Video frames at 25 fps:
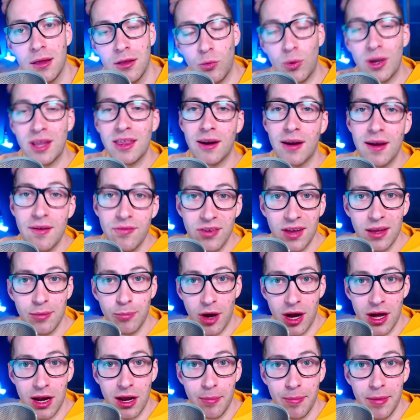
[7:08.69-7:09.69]
The way that I've set
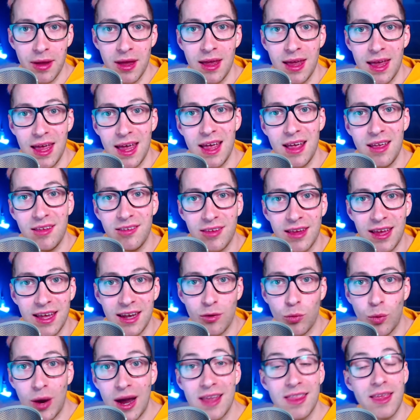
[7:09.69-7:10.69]
mine up is in a
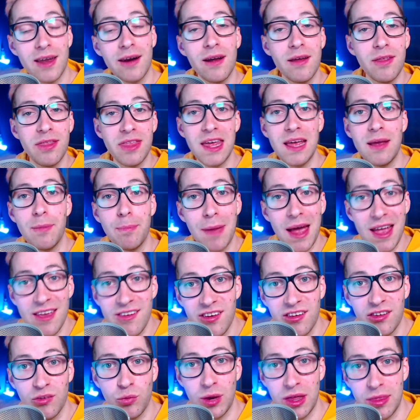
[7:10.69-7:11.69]
way that I think
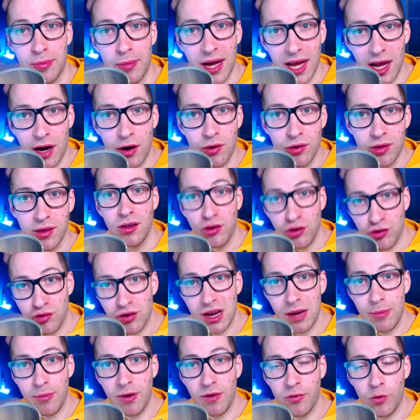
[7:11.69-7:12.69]
matches with my own
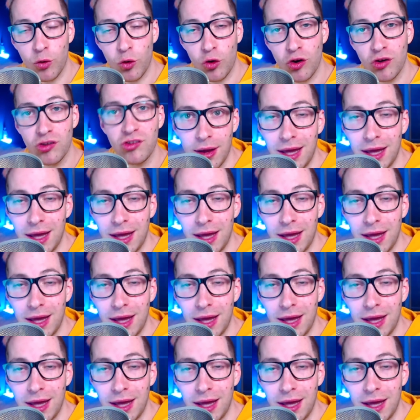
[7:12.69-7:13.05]
stream, of course,